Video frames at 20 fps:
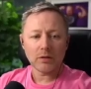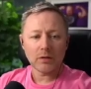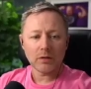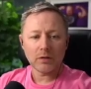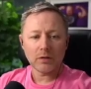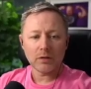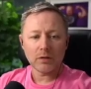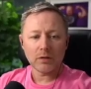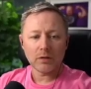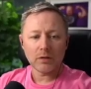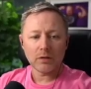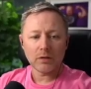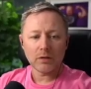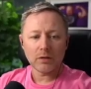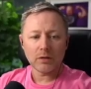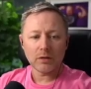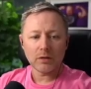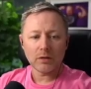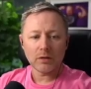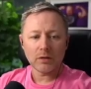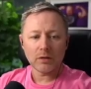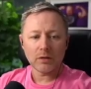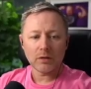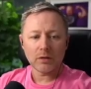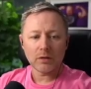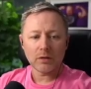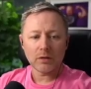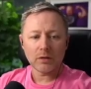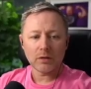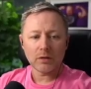
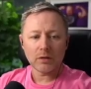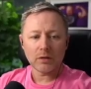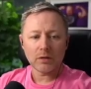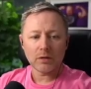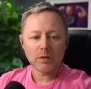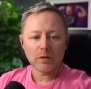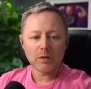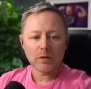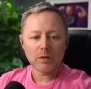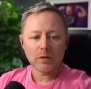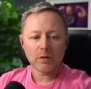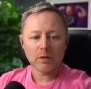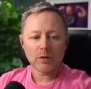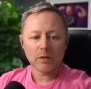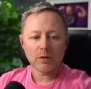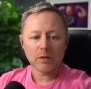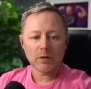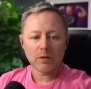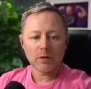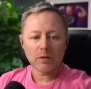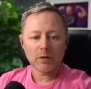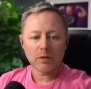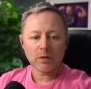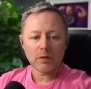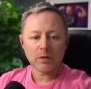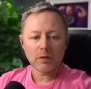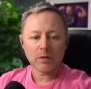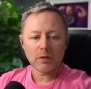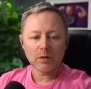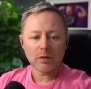
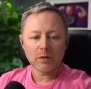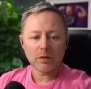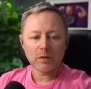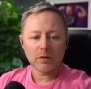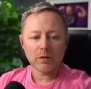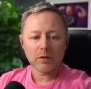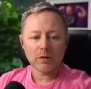[no speech]